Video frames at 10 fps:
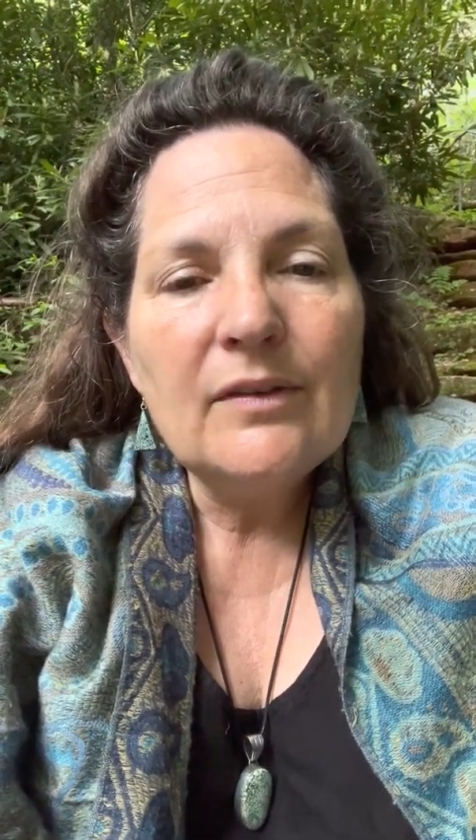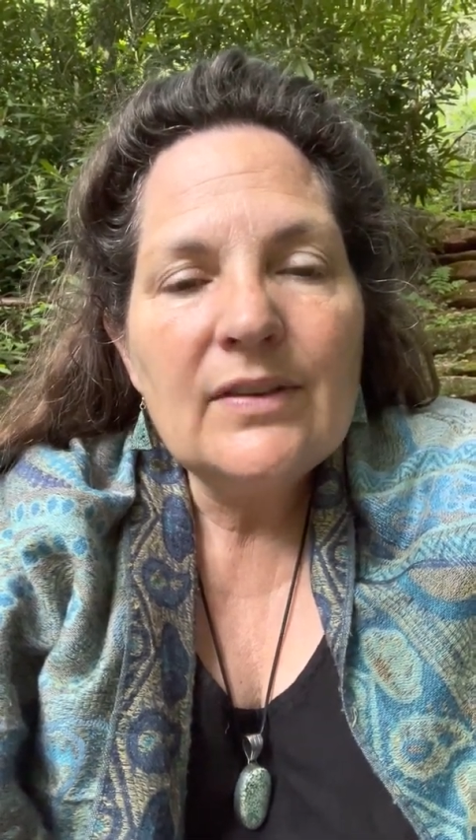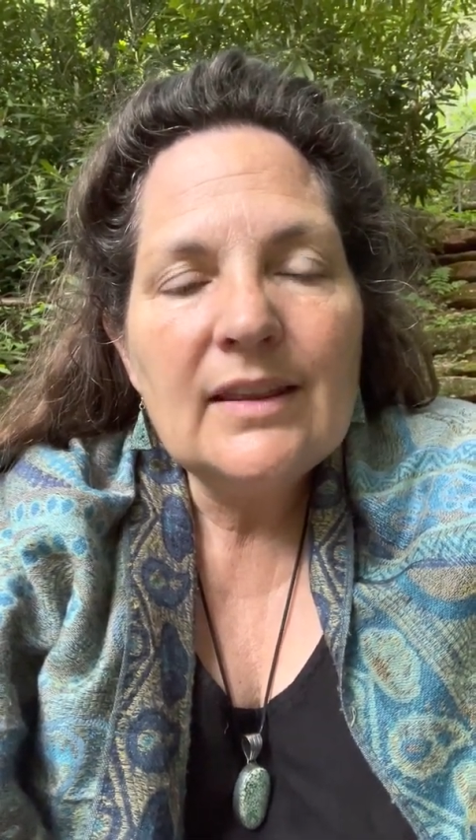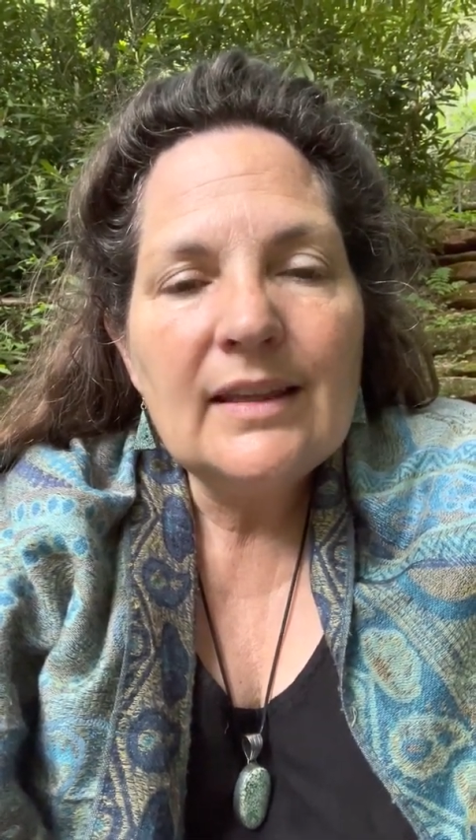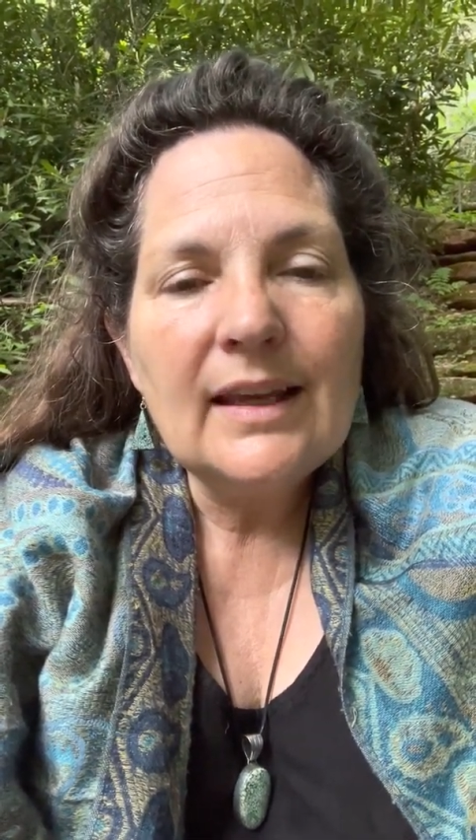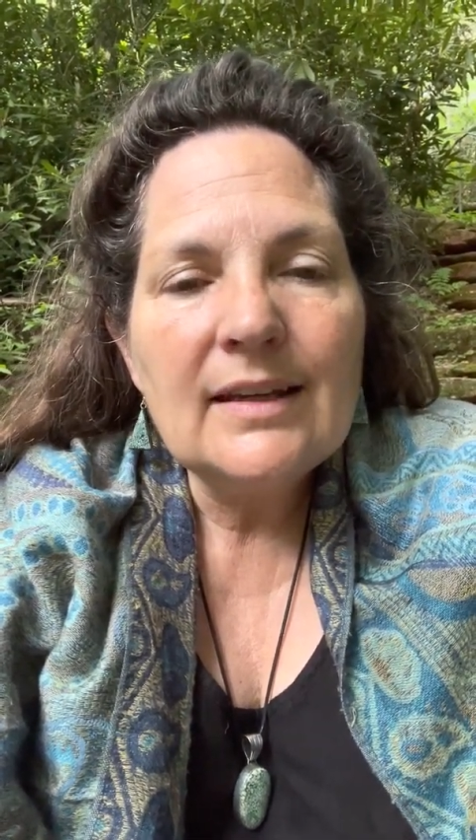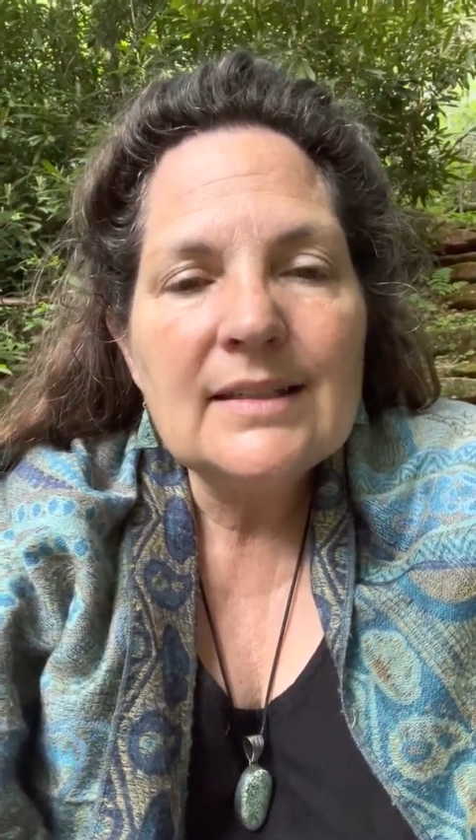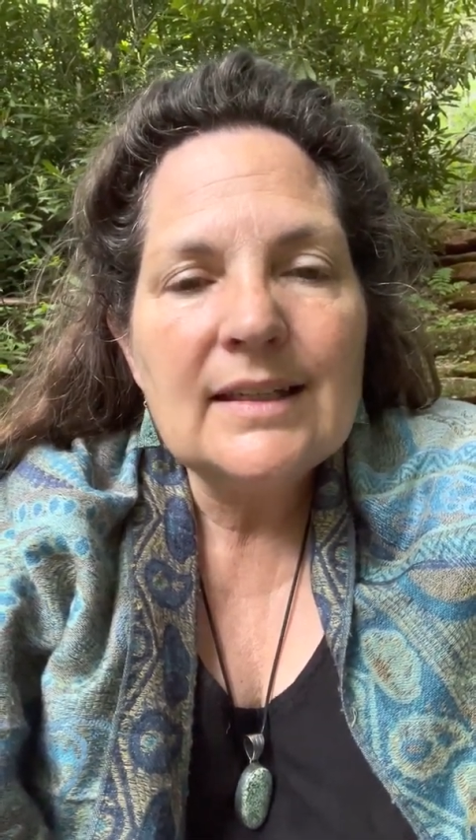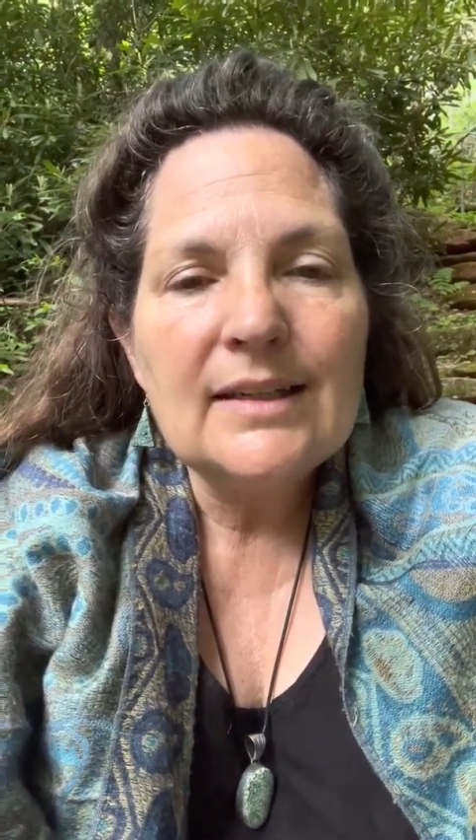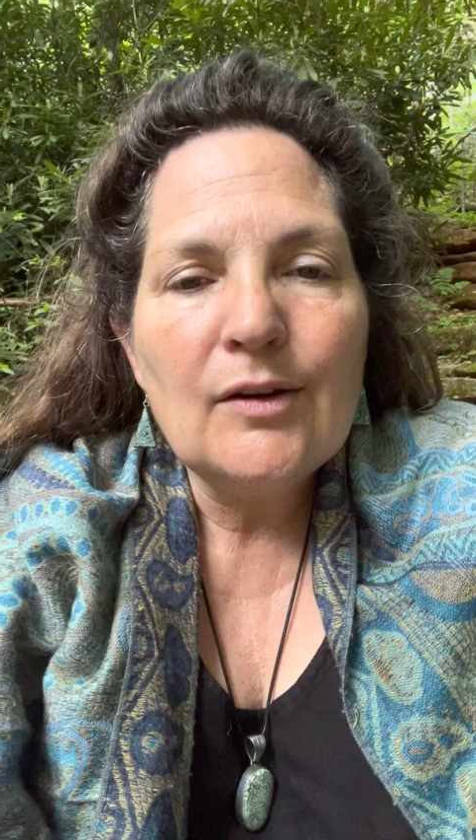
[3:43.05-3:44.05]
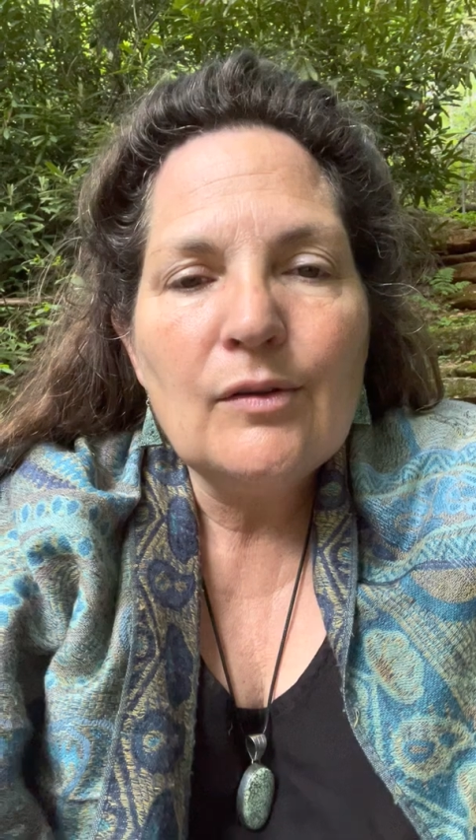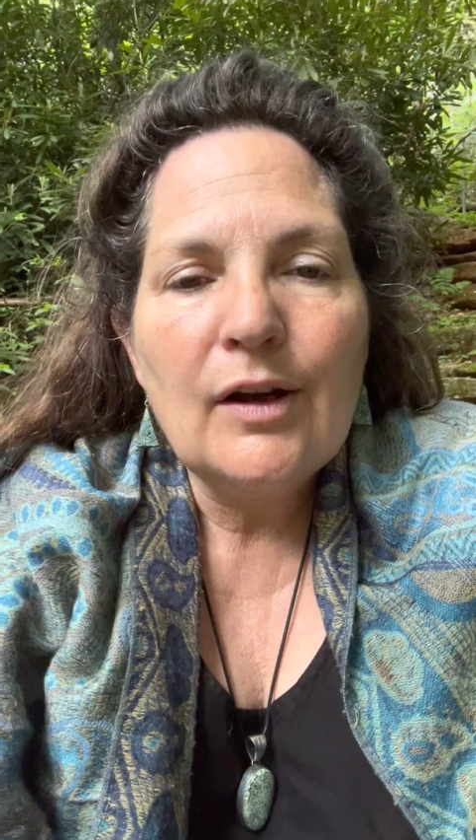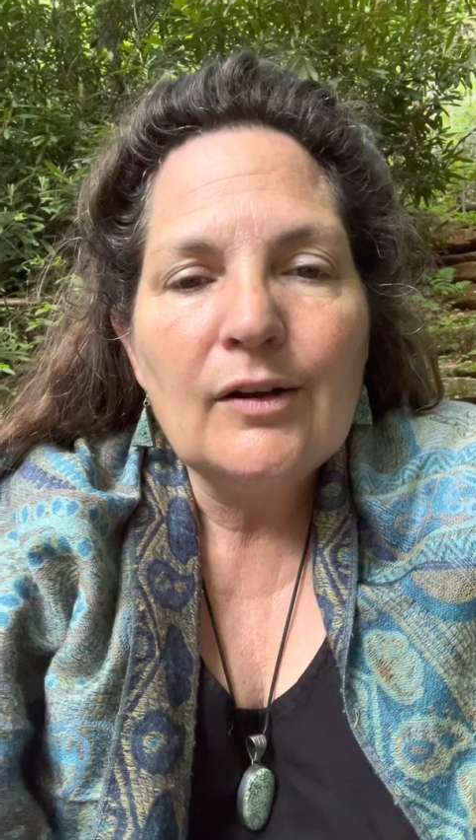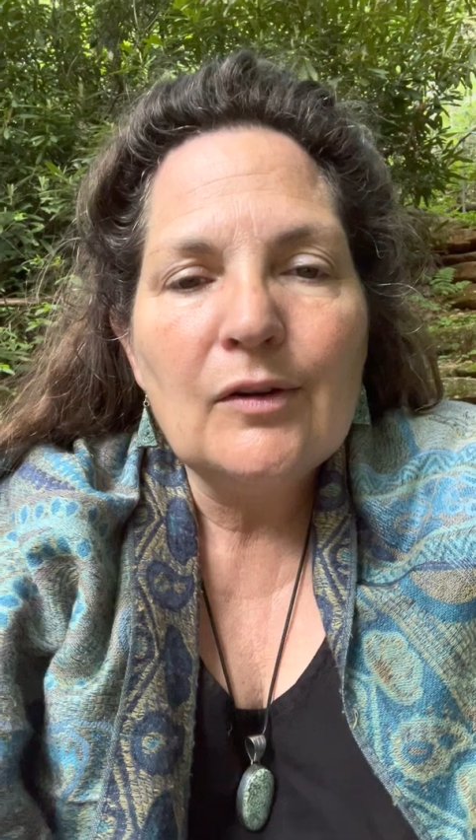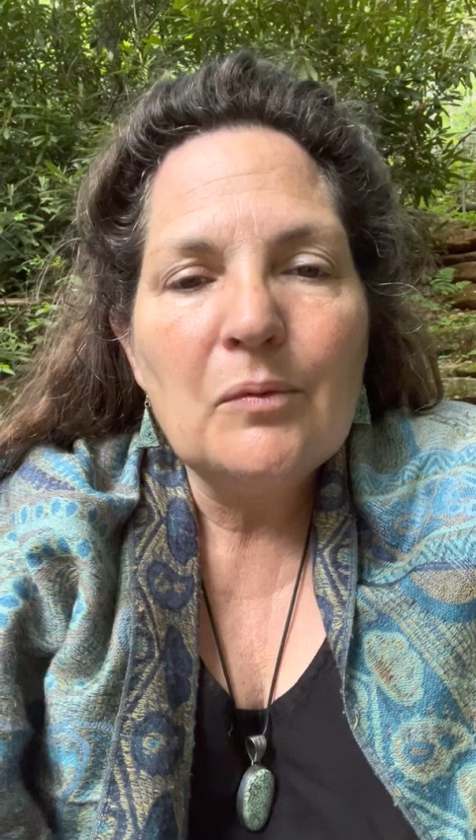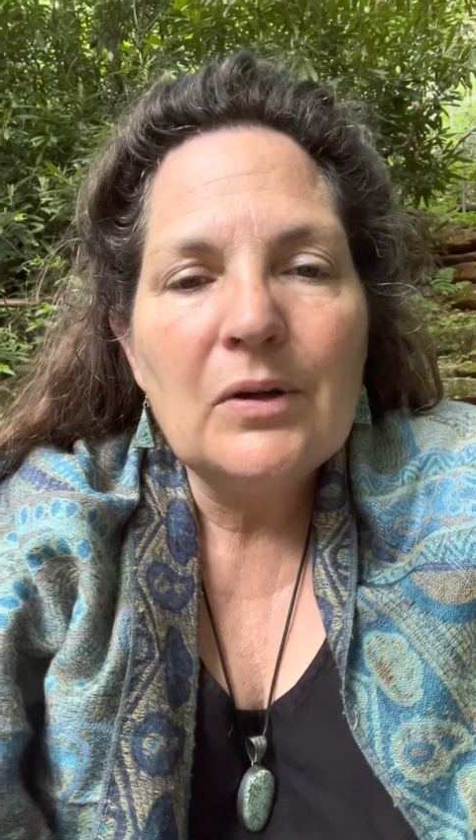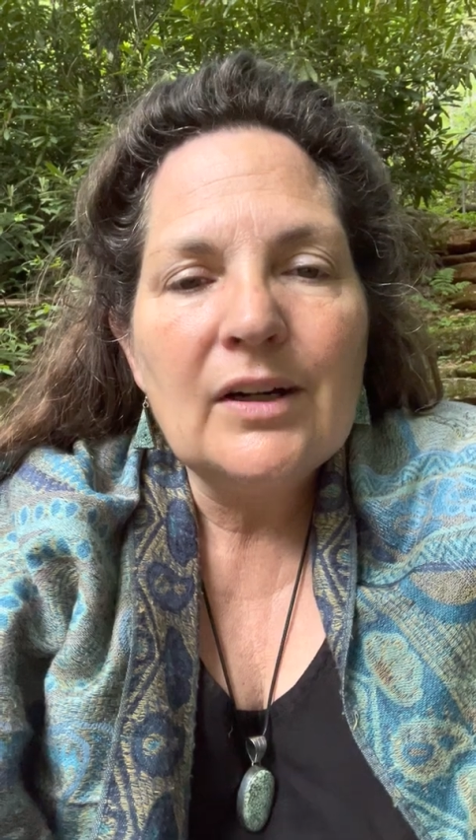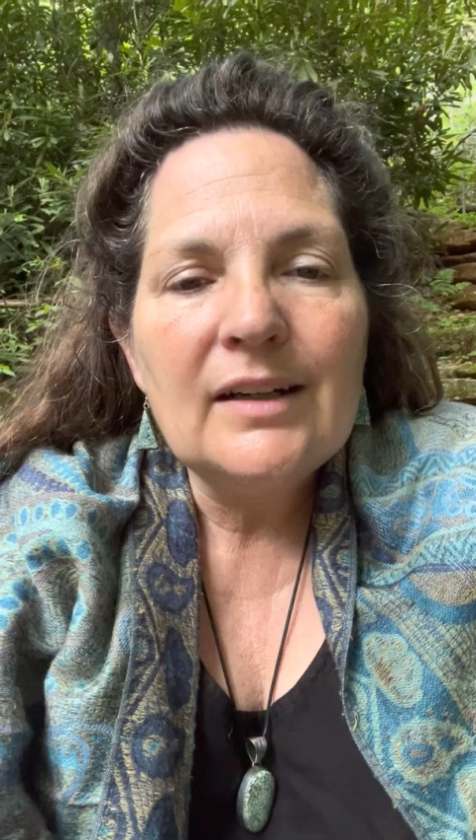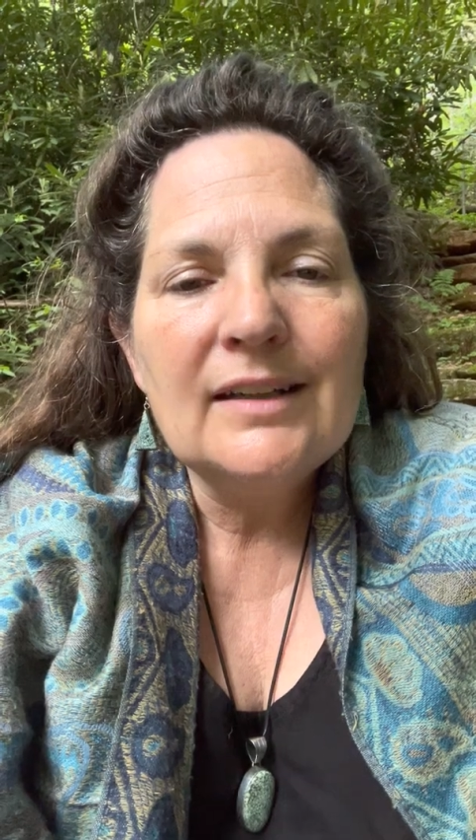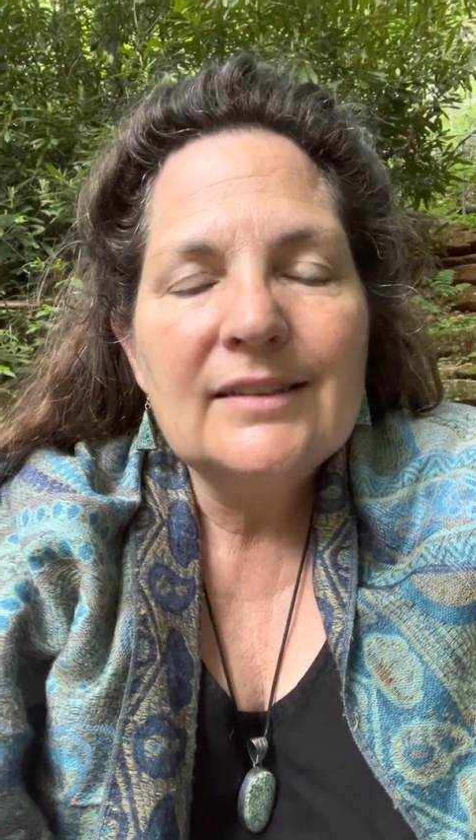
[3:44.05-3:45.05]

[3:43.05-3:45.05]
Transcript: of the things that no longer work,